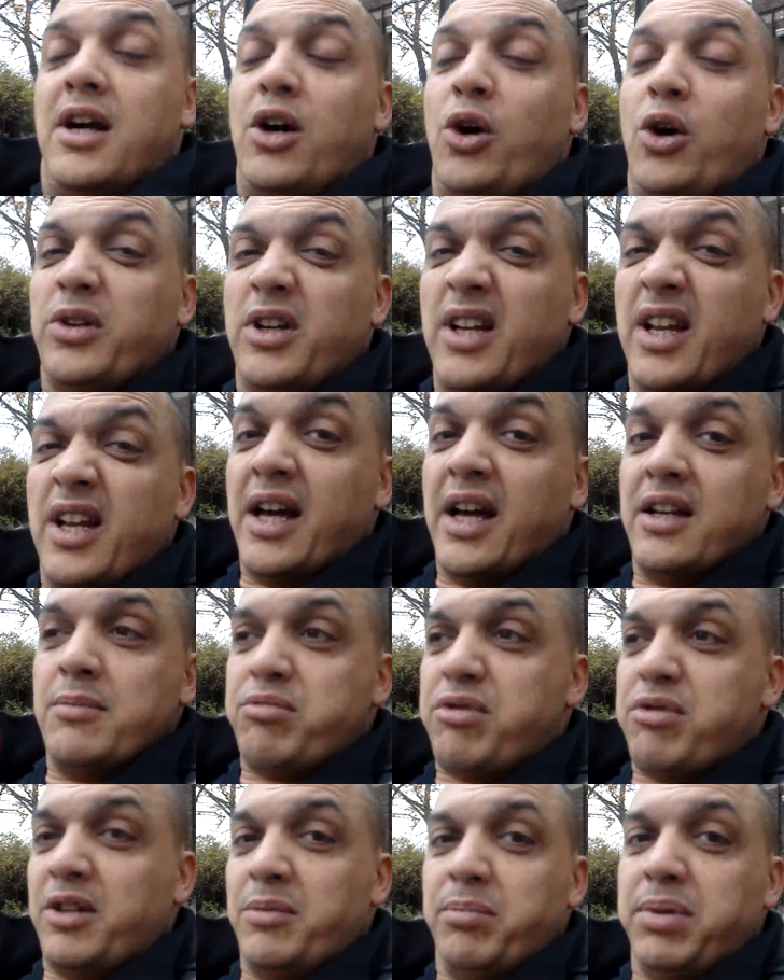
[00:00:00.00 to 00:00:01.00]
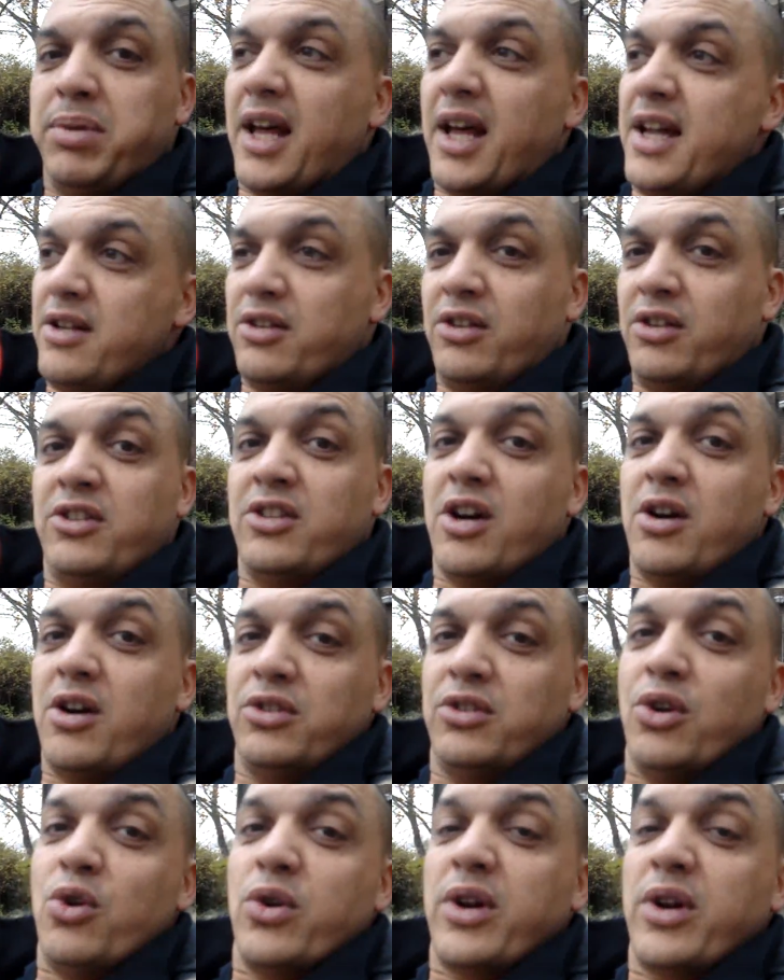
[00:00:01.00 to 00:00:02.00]
hold it in your hand, press play, just
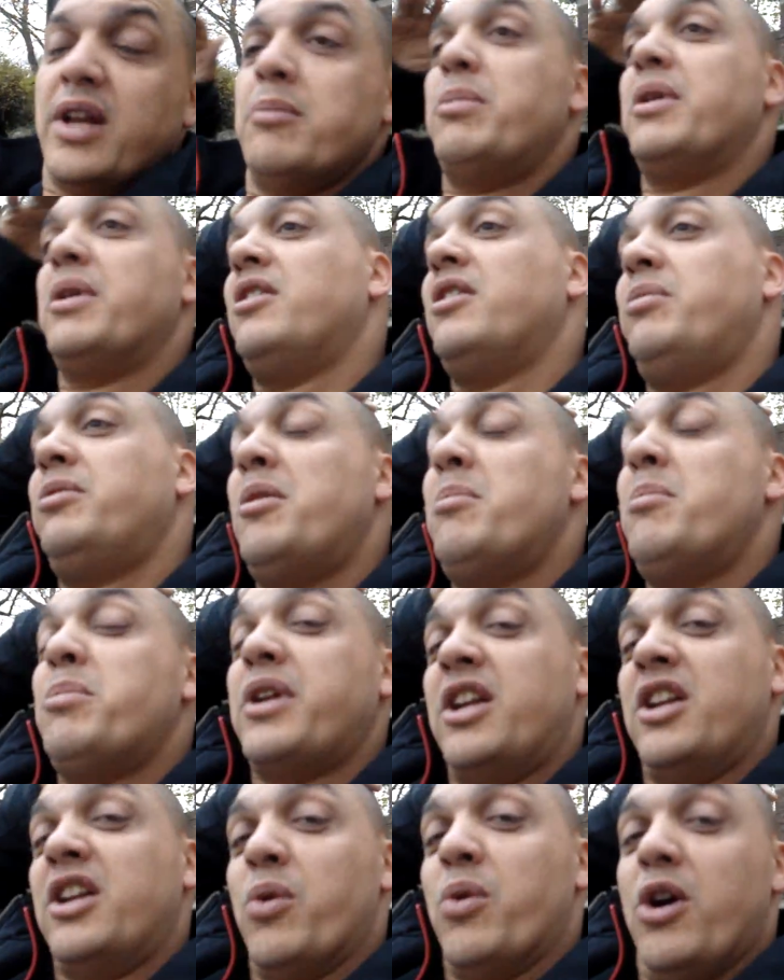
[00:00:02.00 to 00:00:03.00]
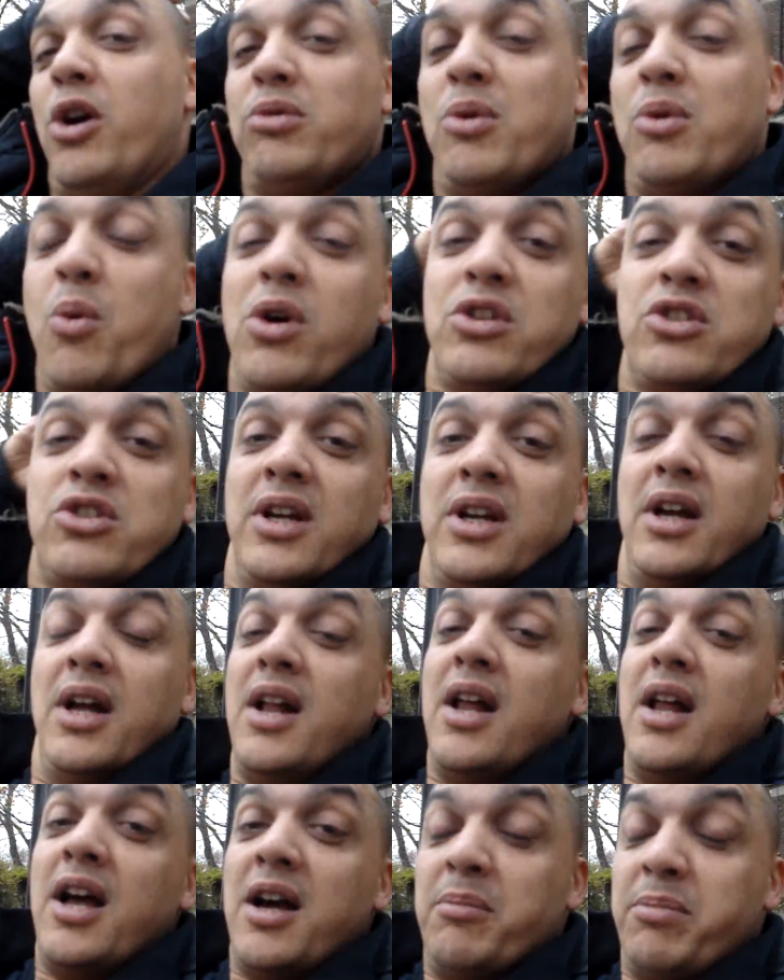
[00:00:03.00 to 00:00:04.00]
start talking, because somebody in the world will watch it
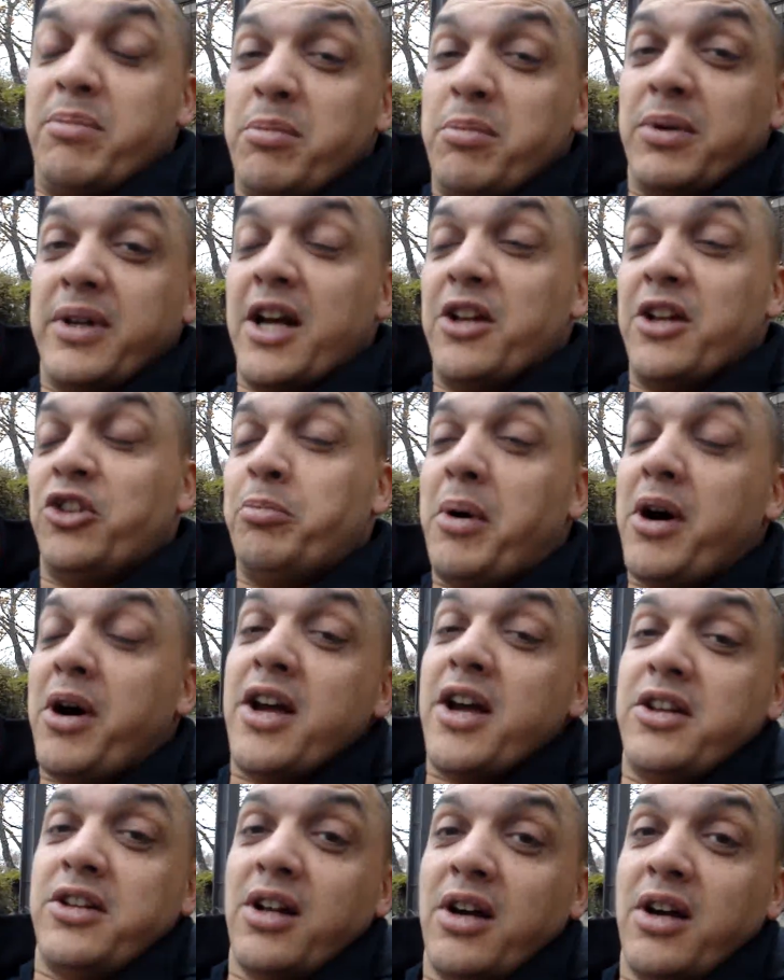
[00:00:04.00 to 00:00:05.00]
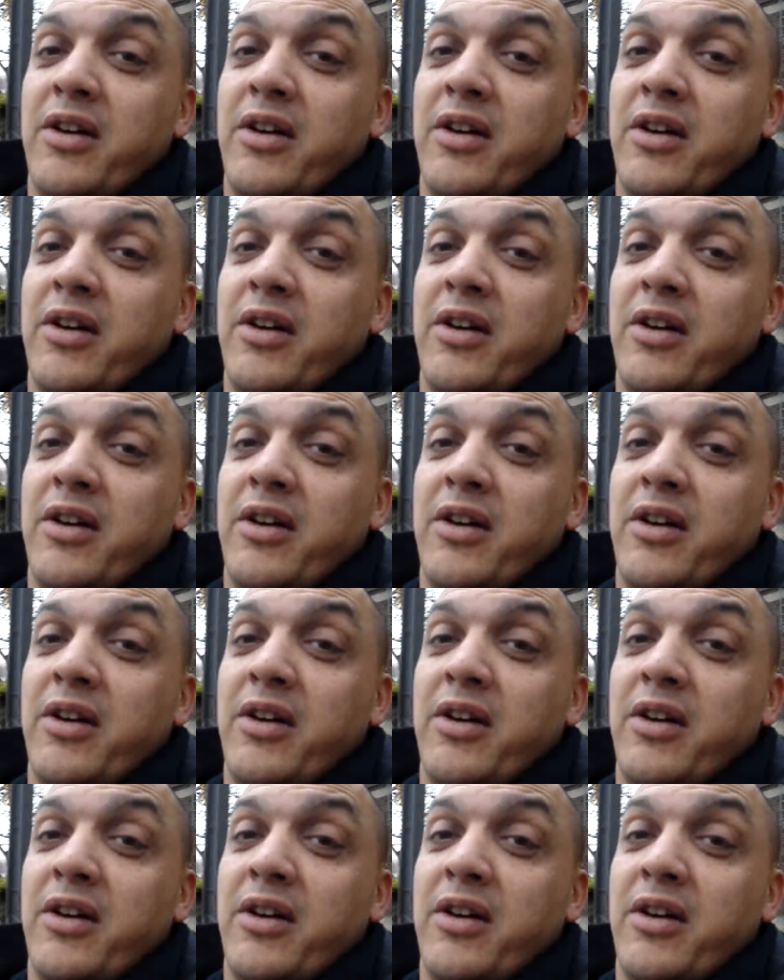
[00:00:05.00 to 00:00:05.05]
and people get inspired. You